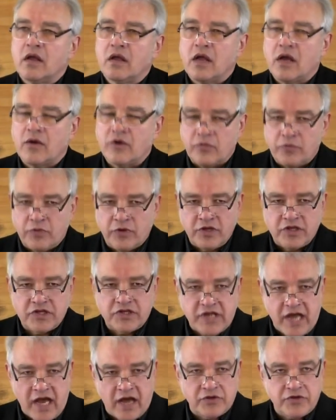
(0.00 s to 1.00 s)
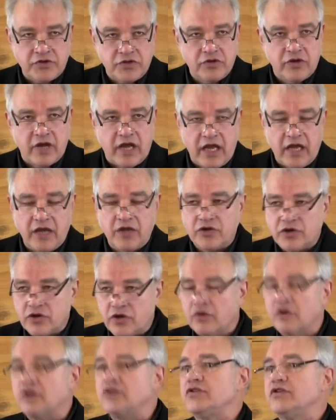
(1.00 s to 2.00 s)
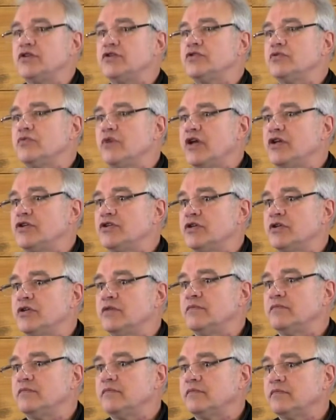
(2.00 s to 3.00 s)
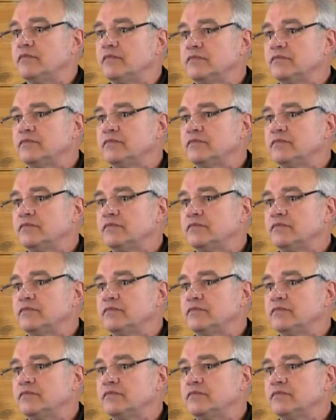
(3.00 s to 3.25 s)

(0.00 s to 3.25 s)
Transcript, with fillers: I want to bring us down to a current situation